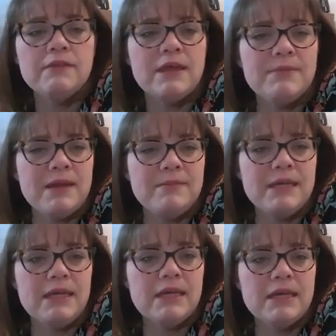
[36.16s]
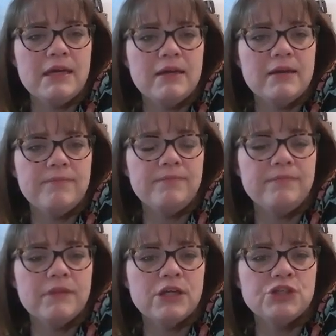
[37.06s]
That baby,
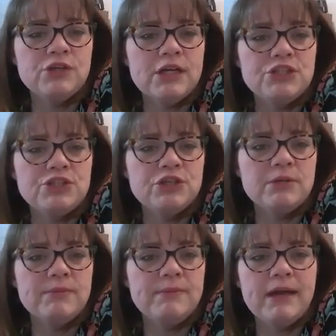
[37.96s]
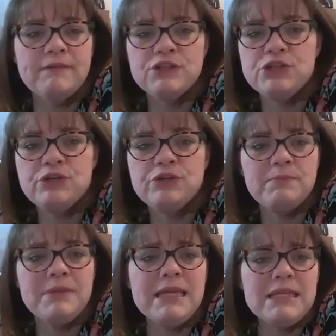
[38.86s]
the contractions are going to be about every 2 to 3
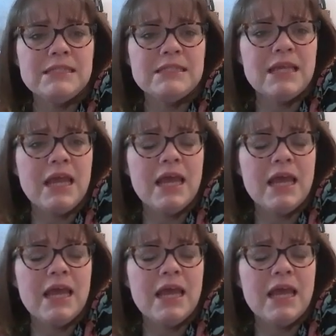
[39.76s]
minutes.